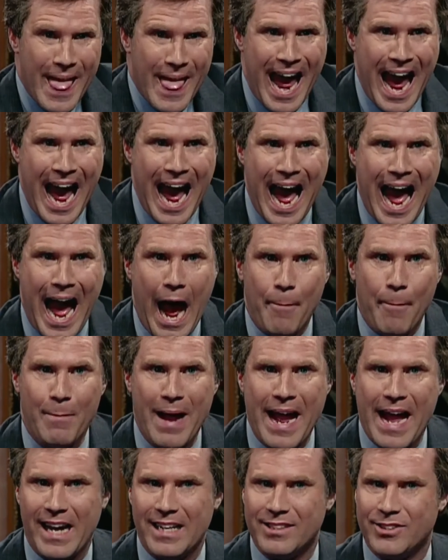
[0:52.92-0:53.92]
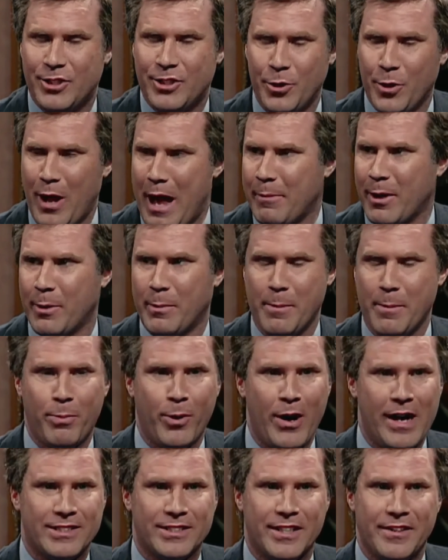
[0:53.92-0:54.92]
saying? man, it's cool. I'm going to be
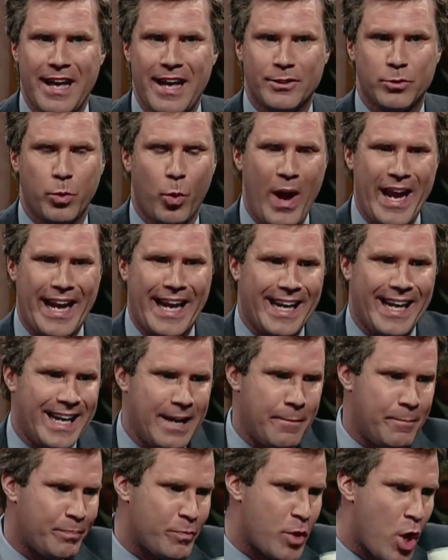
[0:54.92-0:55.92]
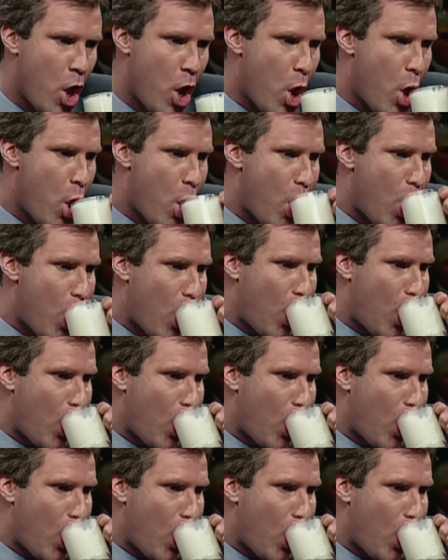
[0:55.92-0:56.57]
president. That's wicked. Does it create